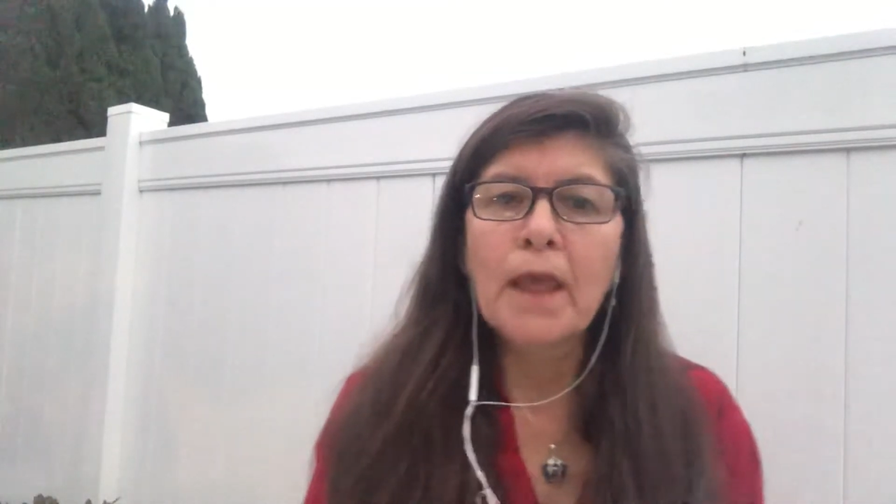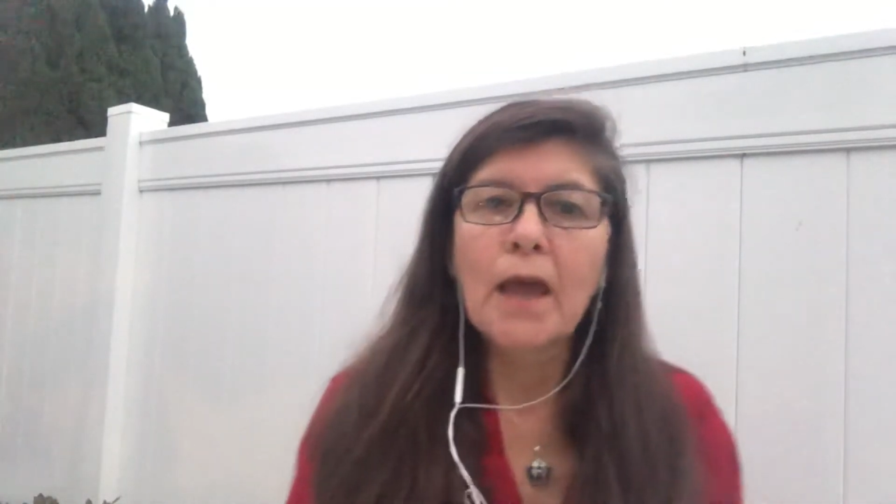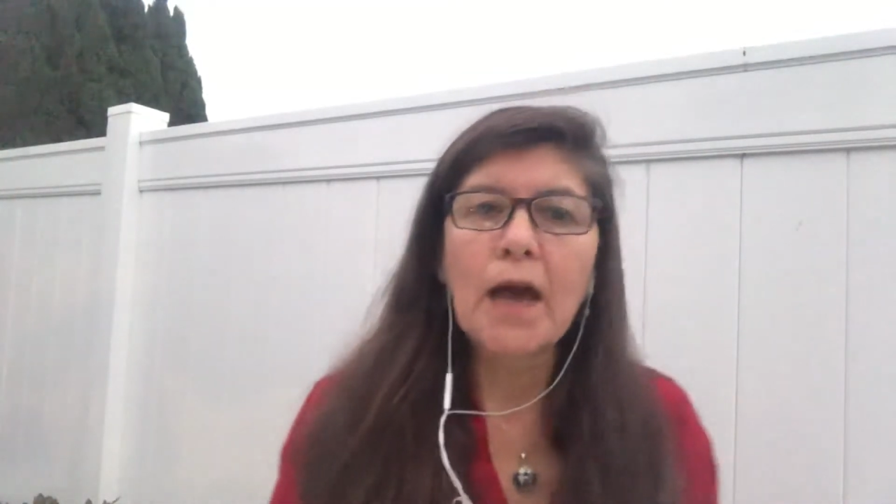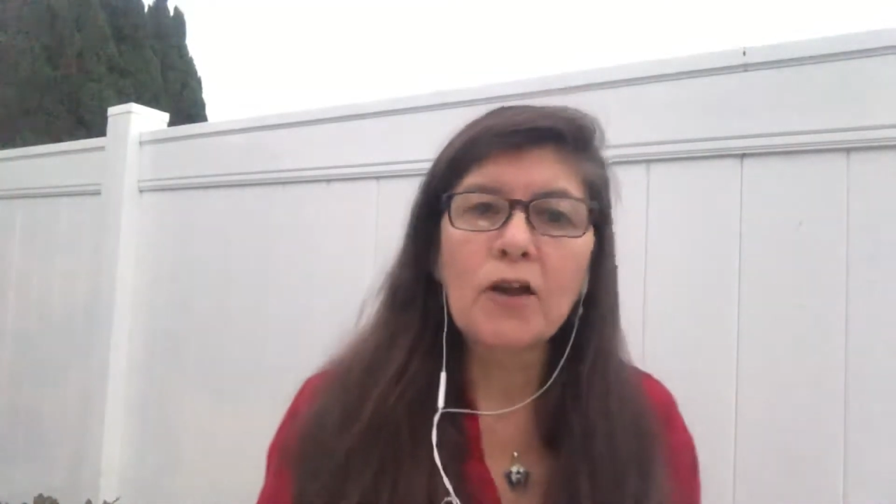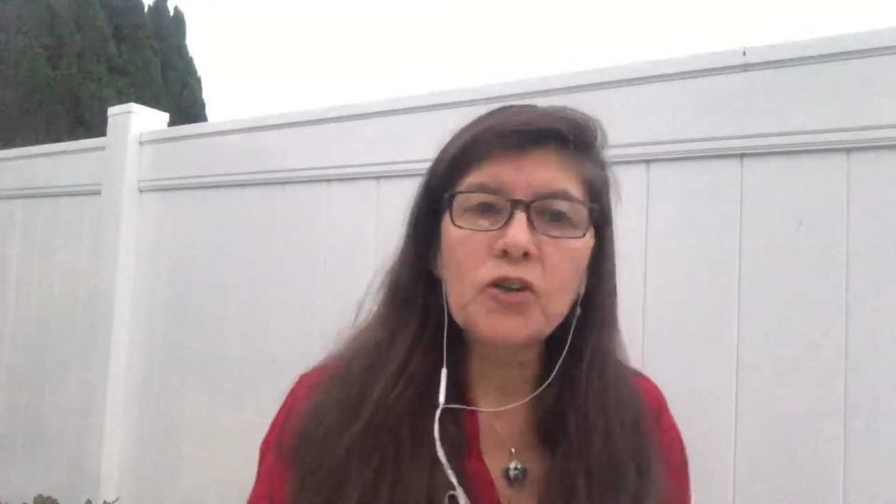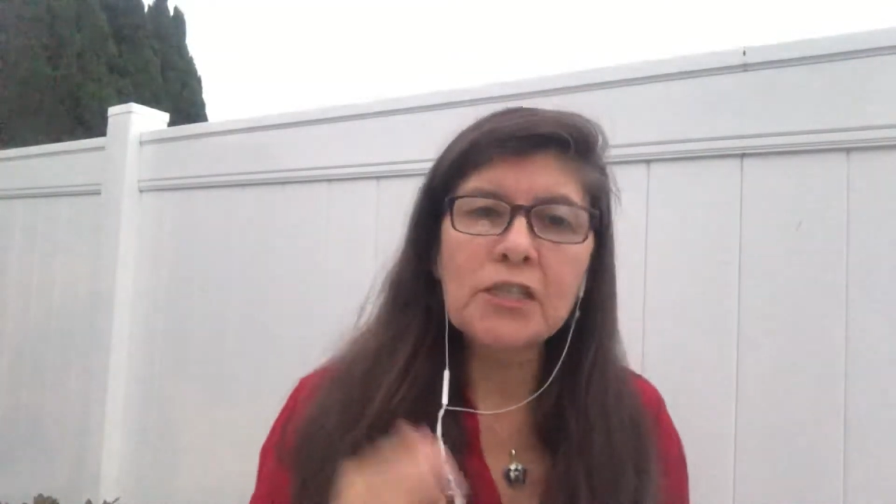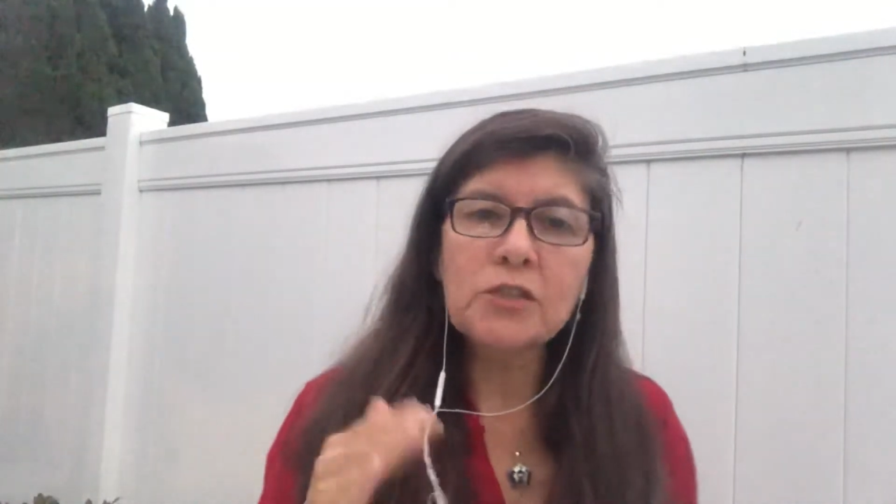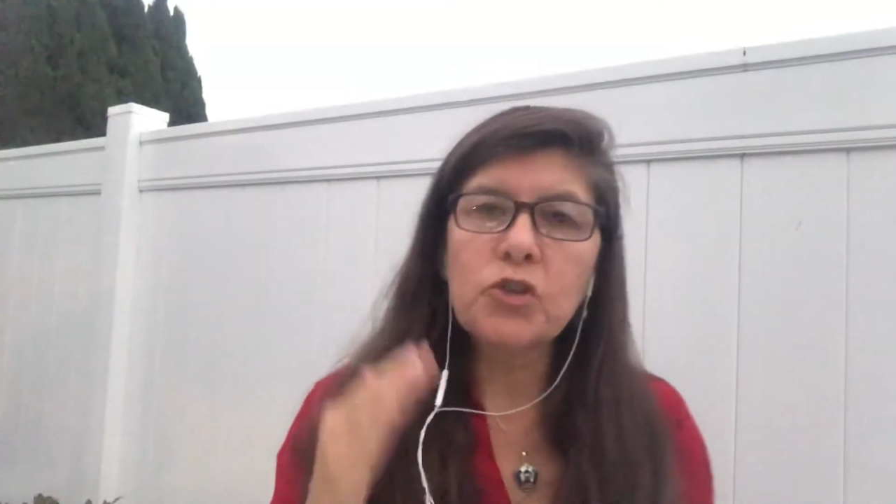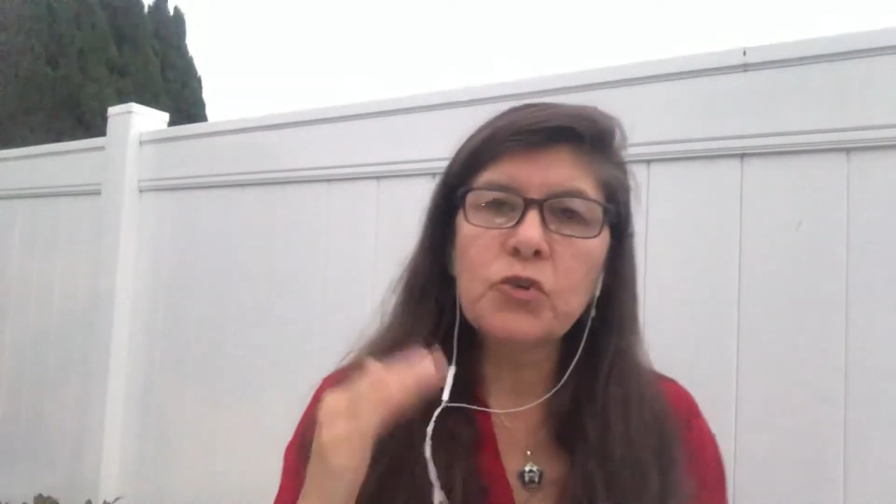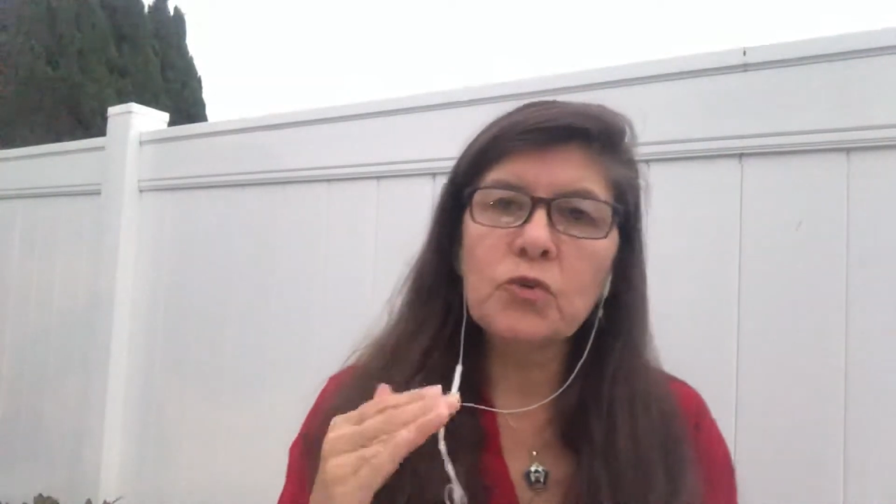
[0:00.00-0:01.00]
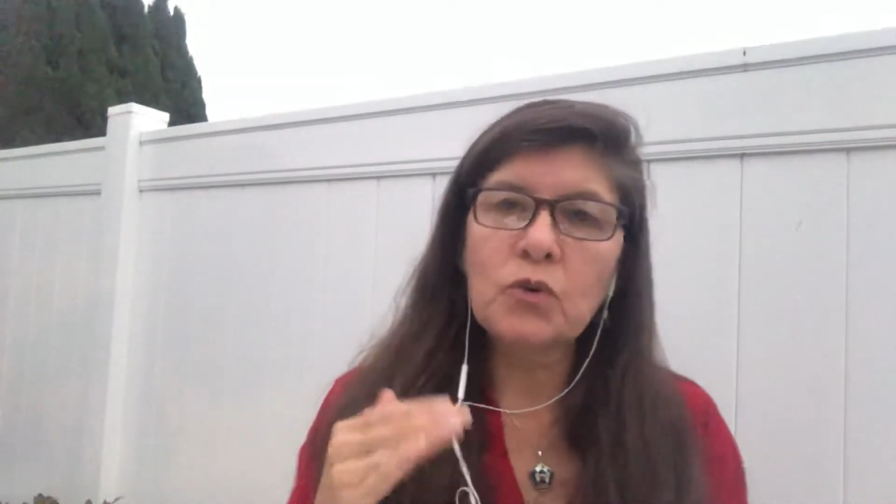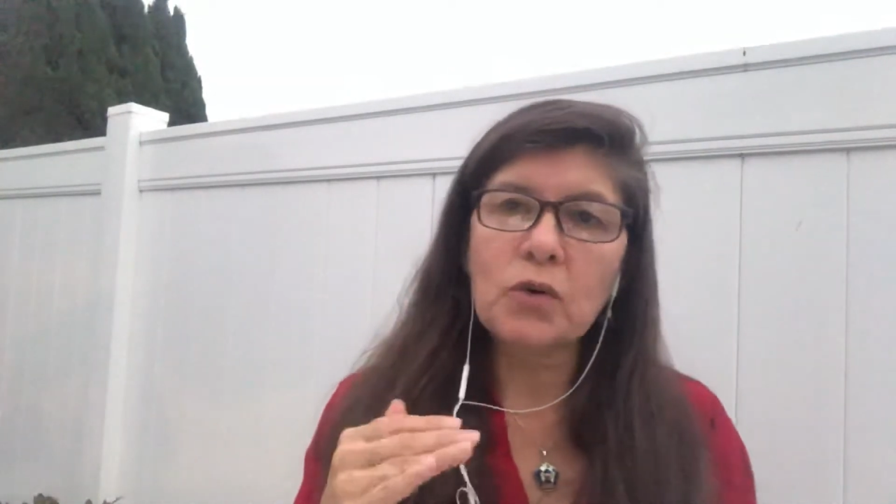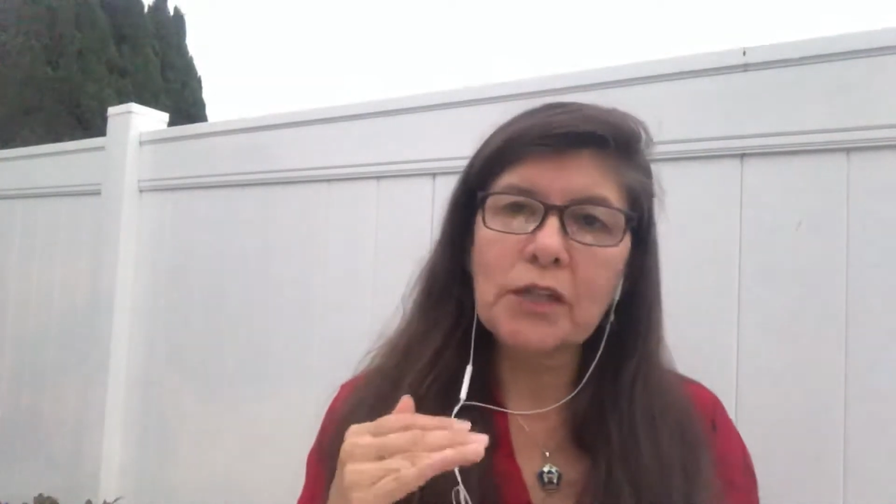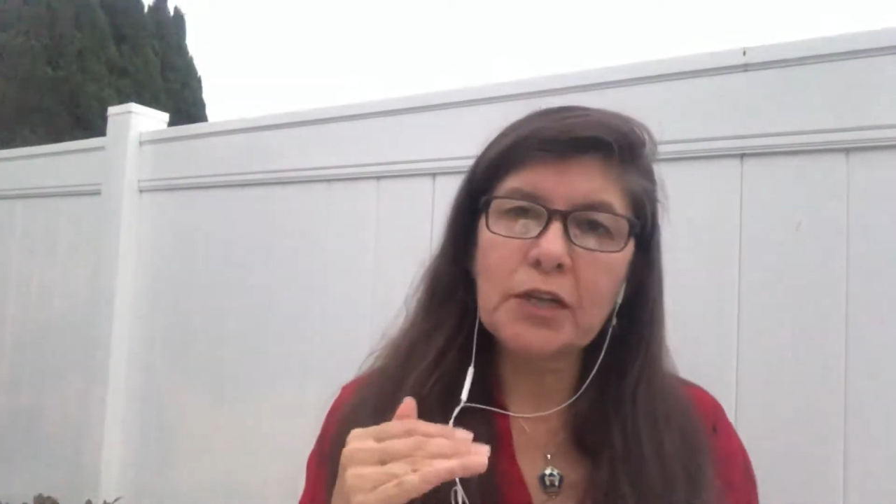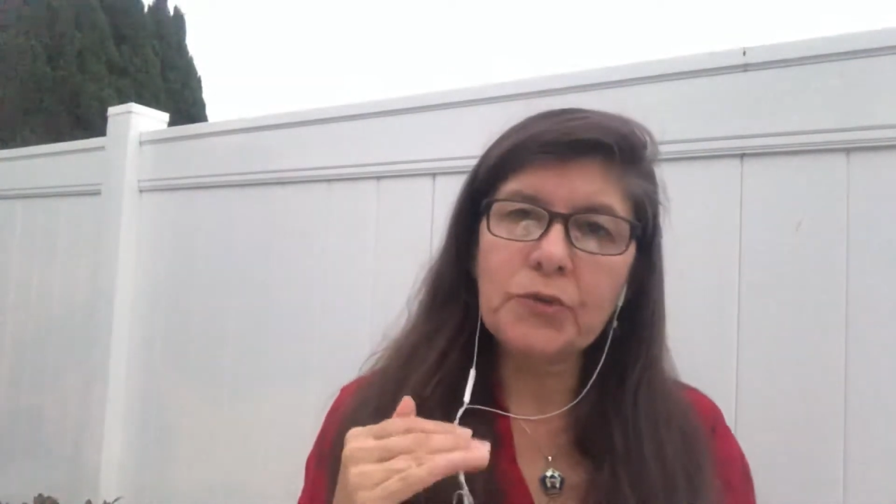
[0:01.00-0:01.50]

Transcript: According to the